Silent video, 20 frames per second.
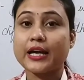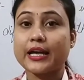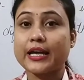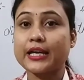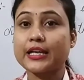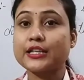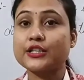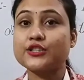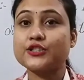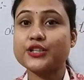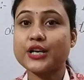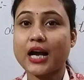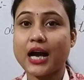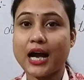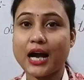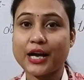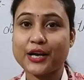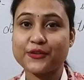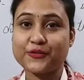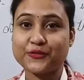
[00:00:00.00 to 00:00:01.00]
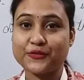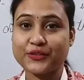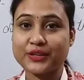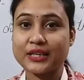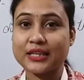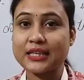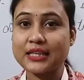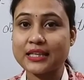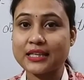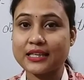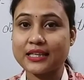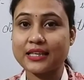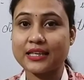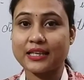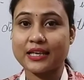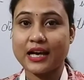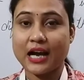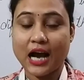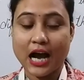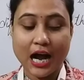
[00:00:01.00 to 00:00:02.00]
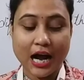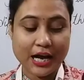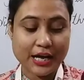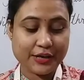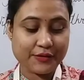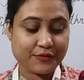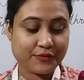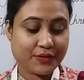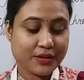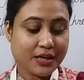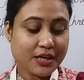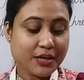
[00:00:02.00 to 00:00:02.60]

H-I-V-E, hive.